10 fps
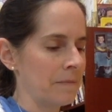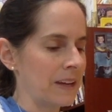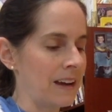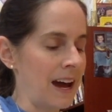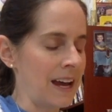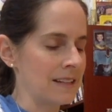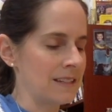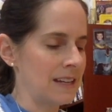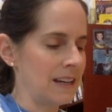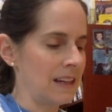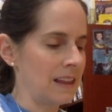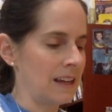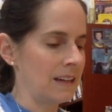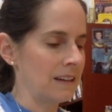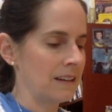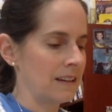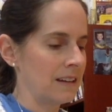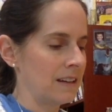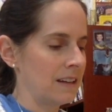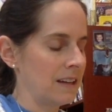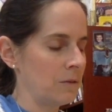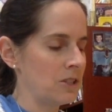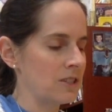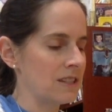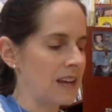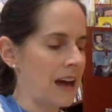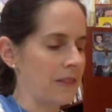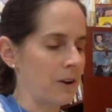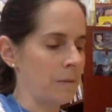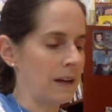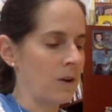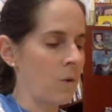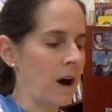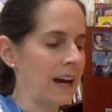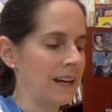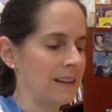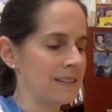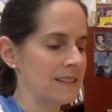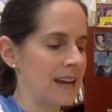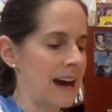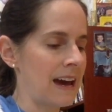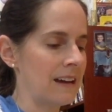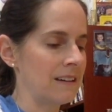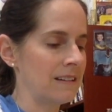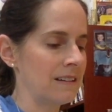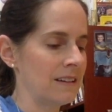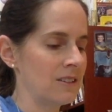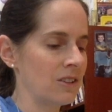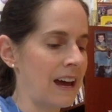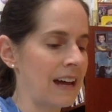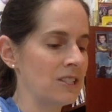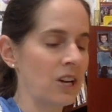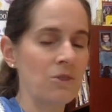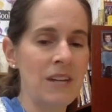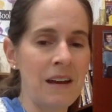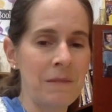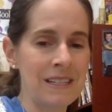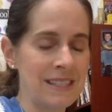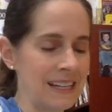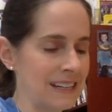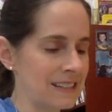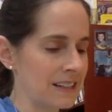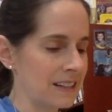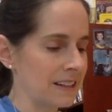and I hadn't said anything, and we just sat there being quiet and sad until I had to go take my seat.